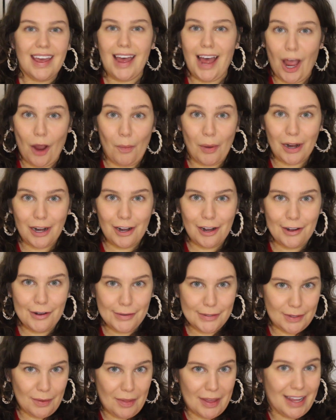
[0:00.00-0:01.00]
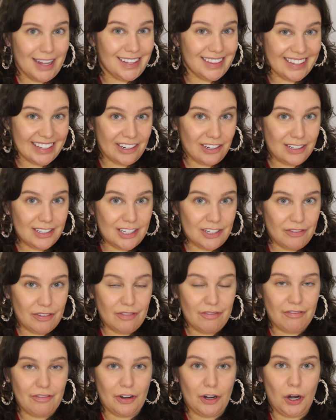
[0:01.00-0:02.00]
I wanted to do something a little
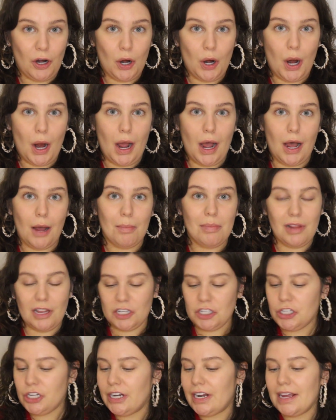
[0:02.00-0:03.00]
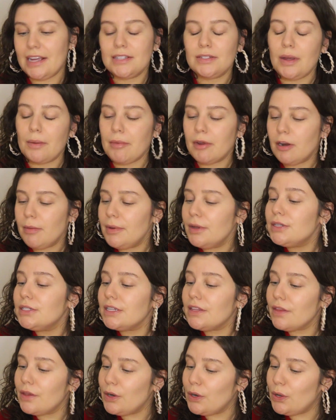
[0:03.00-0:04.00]
different for blush today, so I'm going to be
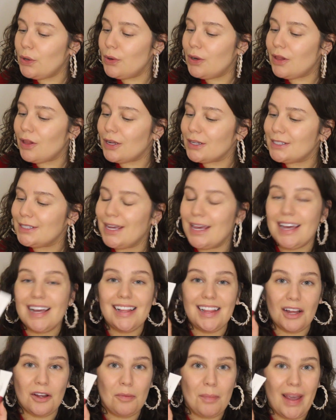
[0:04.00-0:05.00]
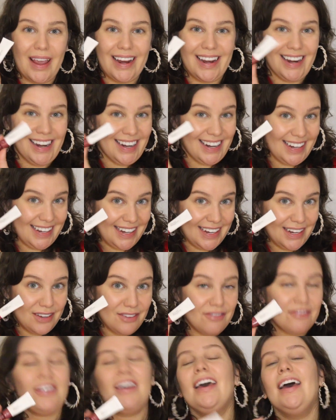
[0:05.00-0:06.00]
using the new Glossier Cloud Paint in
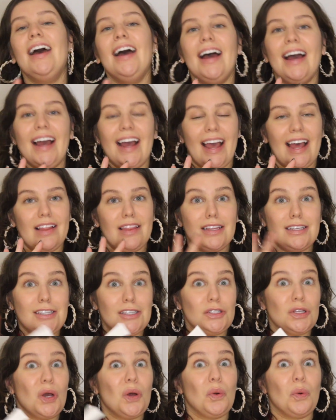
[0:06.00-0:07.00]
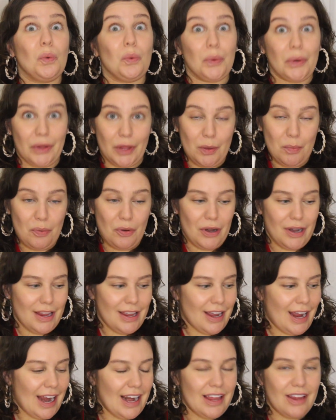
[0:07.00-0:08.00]
e.l.f. And this is really pretty.
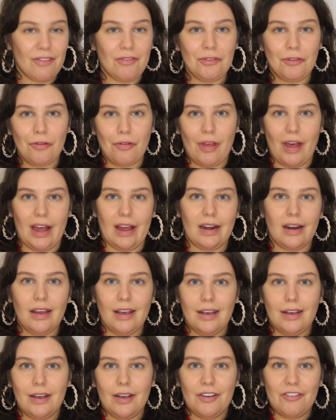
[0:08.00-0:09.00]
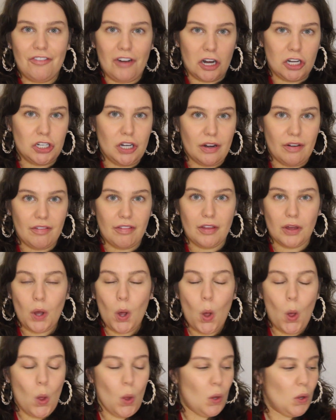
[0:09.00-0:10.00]
It kind of gives you that fresh out of the
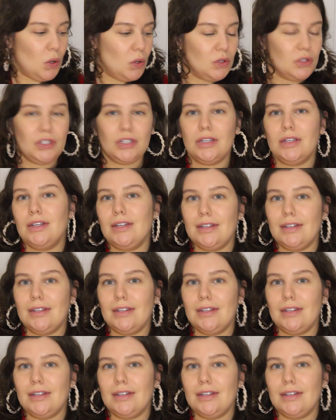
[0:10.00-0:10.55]
cold,